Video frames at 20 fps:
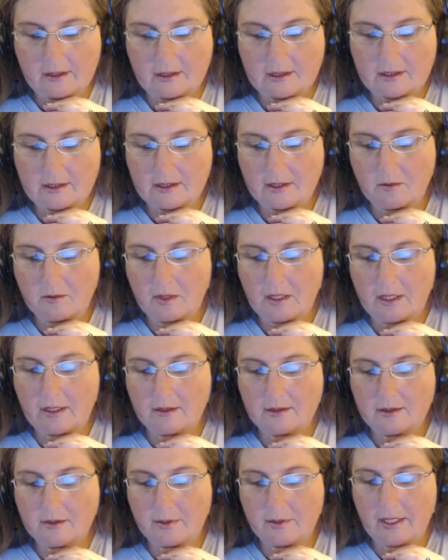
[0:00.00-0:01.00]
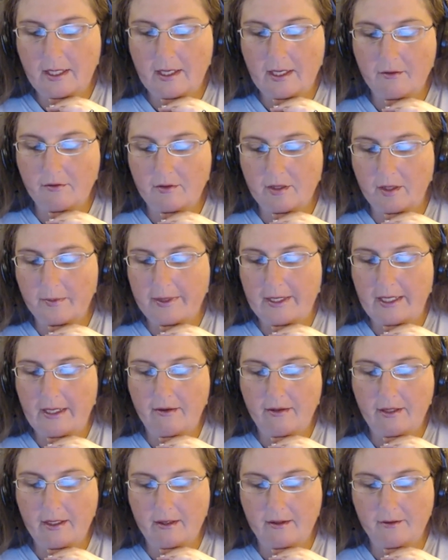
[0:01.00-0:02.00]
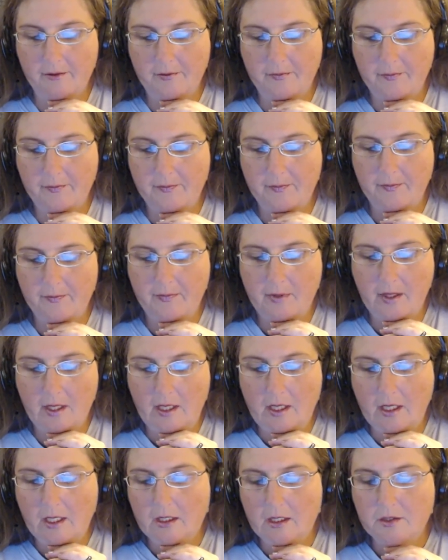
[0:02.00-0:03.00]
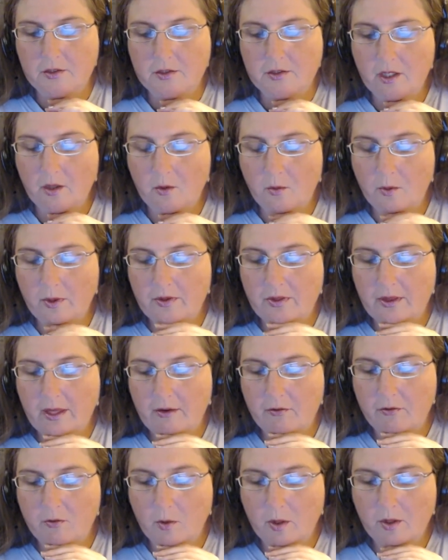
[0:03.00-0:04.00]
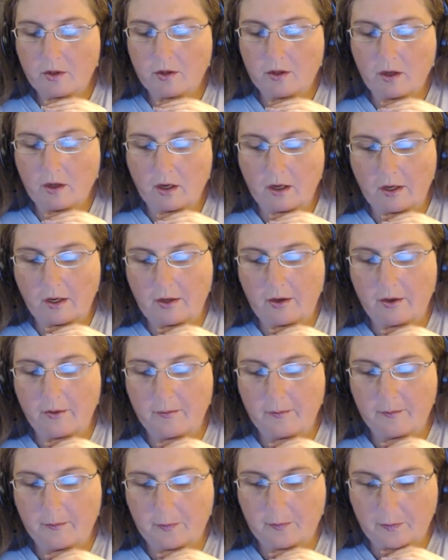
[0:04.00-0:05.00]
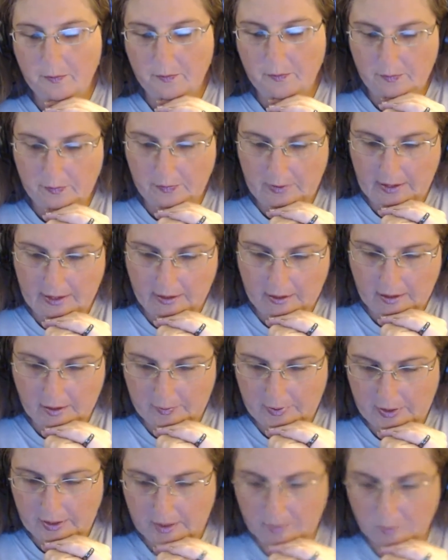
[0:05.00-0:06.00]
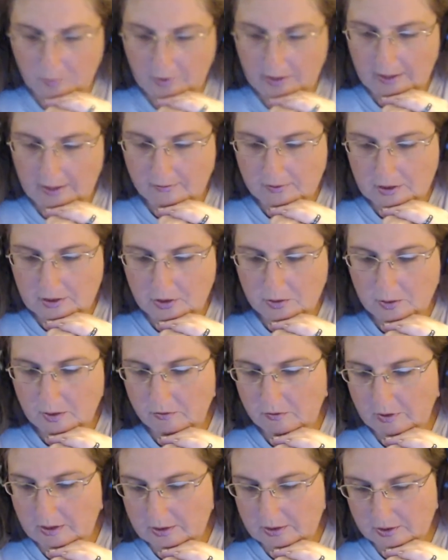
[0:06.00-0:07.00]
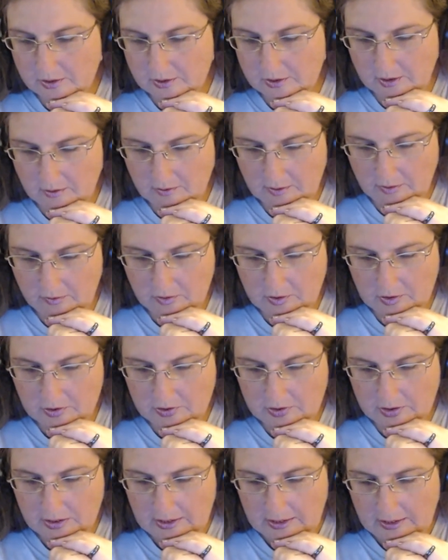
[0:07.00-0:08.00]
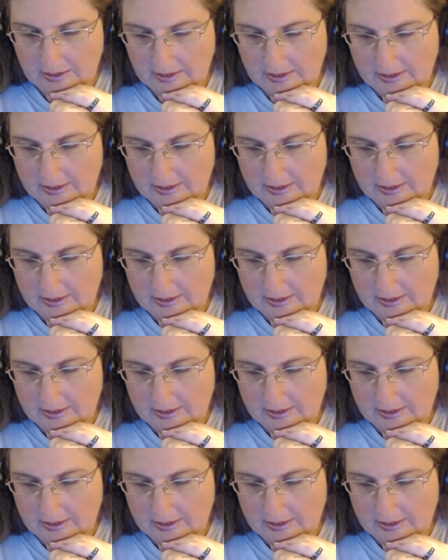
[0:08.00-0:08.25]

let's see what else we have coming out here. So with that fourth card coming up, we have the Two of Vessels in reverse.